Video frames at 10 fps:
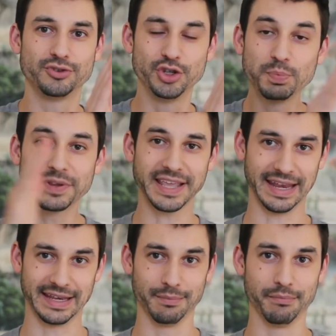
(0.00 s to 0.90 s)

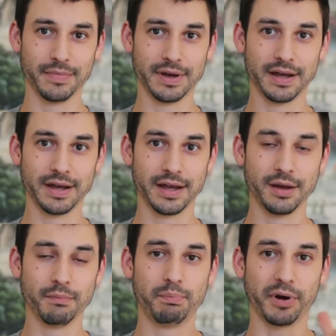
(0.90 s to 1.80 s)
duplicate him,
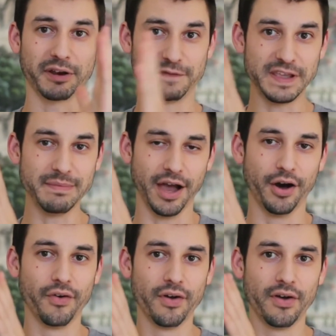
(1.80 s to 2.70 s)
but a
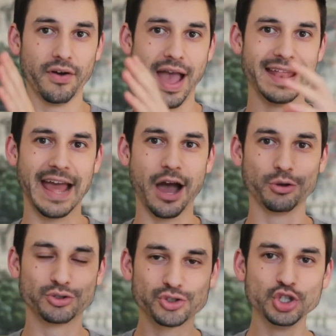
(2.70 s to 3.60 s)
female, and
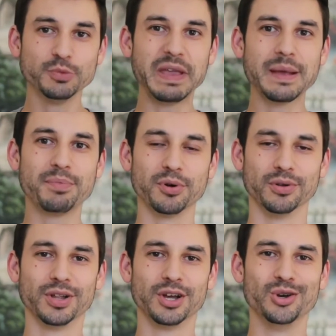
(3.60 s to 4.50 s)
now 2
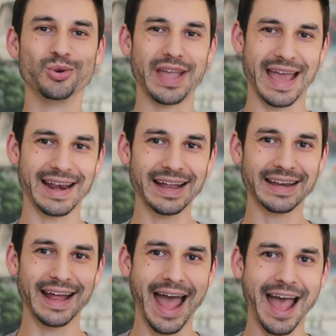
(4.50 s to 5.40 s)
people who
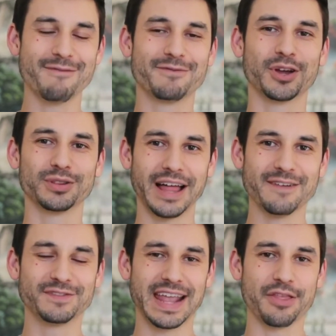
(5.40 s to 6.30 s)
cannot have their
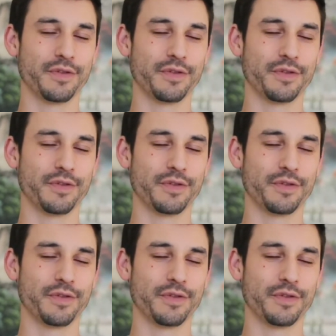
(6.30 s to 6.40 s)
life together.